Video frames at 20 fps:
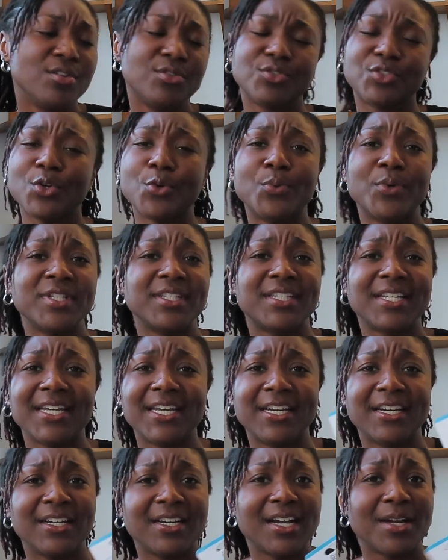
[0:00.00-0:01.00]
So once a
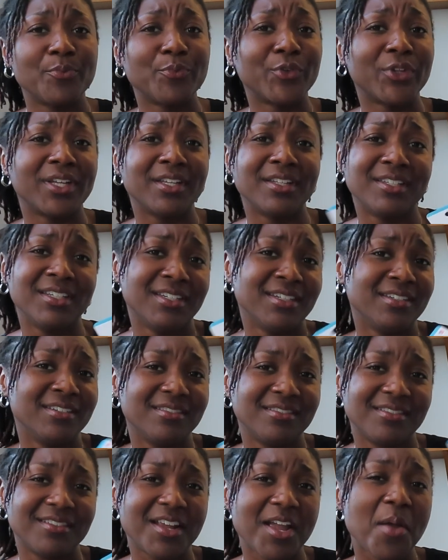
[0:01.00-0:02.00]
year, I'm willing to
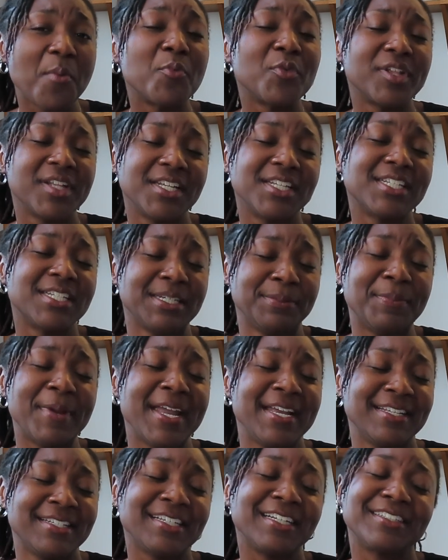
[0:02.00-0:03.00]

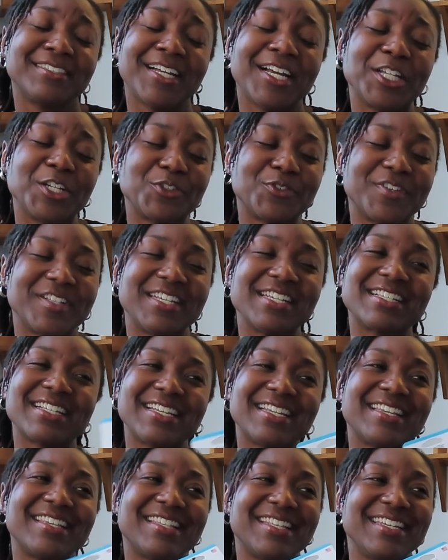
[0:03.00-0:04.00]
pay $6 for these,
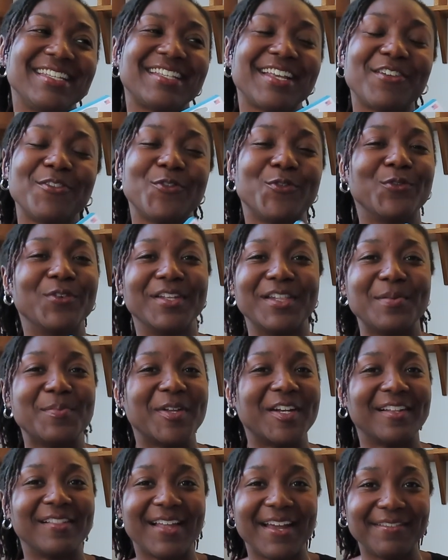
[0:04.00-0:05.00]
because these have really
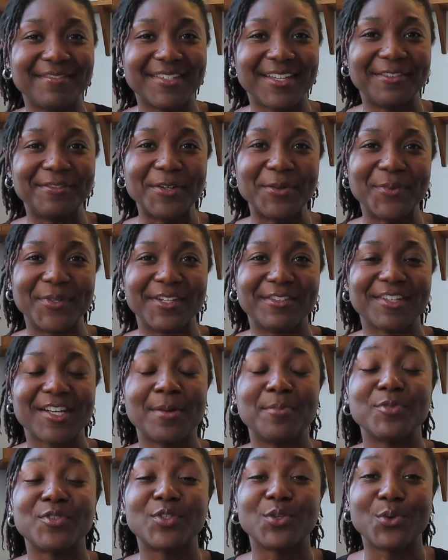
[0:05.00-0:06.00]
been a lifesaver when it
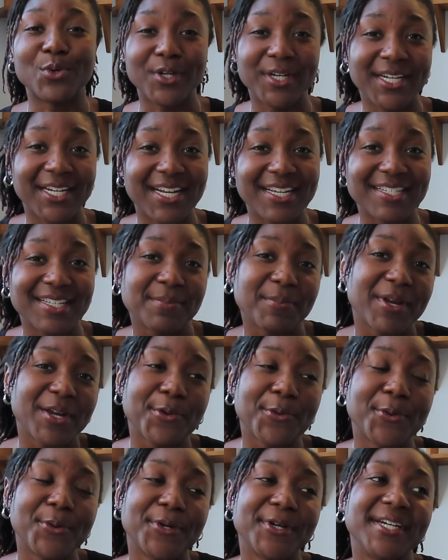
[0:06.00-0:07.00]
comes to organizing my
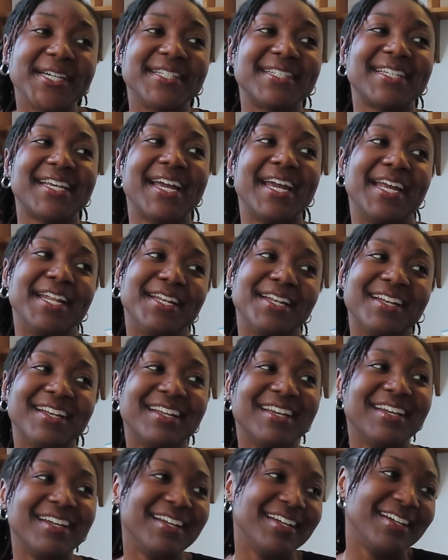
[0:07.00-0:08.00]
cords and
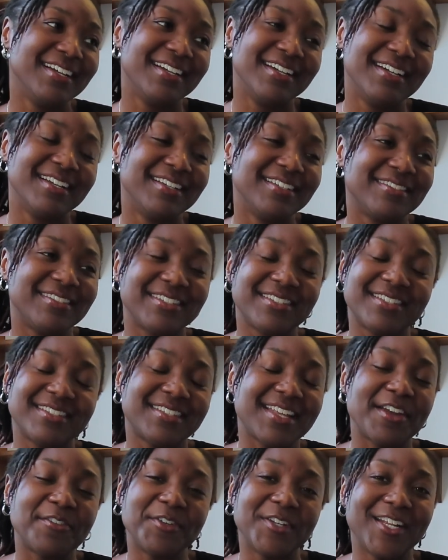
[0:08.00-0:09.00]
just
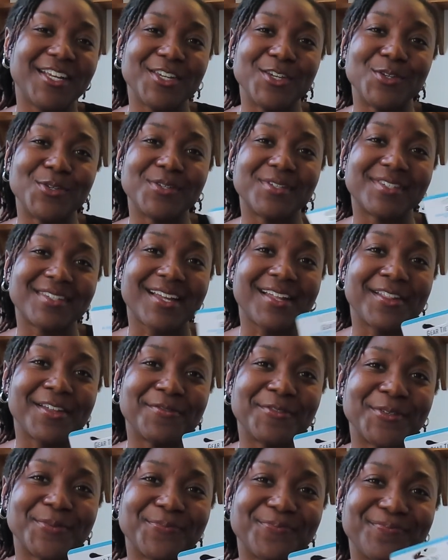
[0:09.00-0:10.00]
everyday use. I
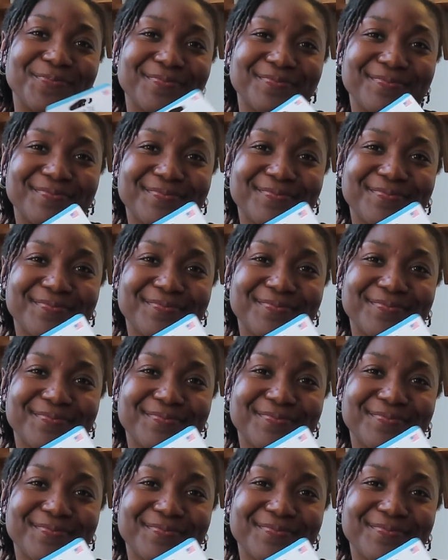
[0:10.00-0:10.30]
love them.